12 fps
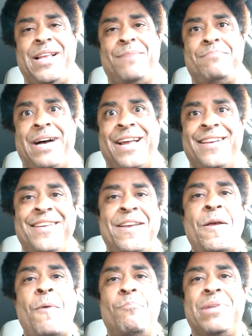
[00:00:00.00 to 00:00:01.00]
bot,
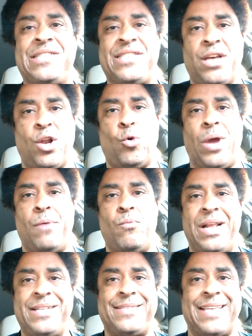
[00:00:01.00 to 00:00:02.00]
but solo ad
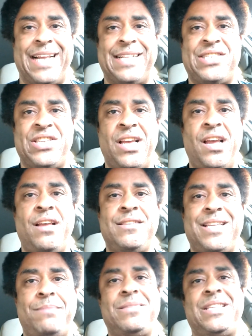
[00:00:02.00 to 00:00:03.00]
websites,
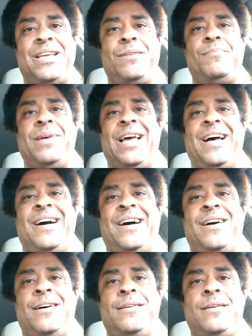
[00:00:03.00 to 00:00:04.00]
some of them
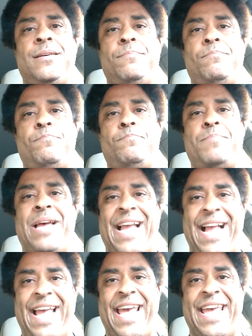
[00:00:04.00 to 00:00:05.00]

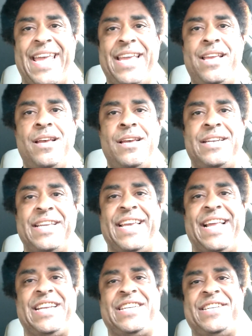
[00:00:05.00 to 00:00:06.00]
pay to
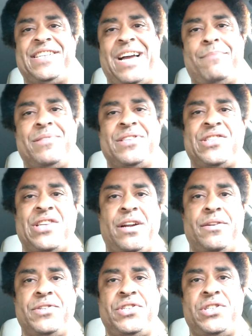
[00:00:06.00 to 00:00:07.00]
get at the top of the
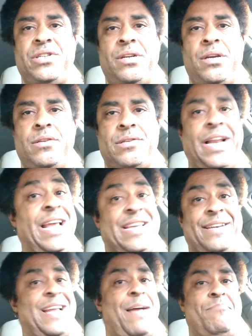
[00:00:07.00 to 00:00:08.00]
search. So they
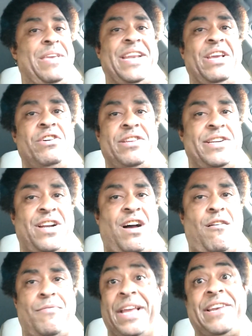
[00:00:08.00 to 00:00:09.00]
could not be any good at
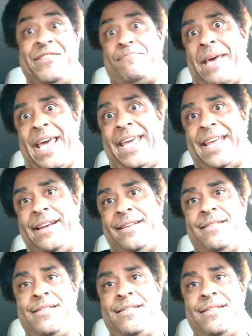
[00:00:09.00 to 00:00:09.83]
all. They just paid.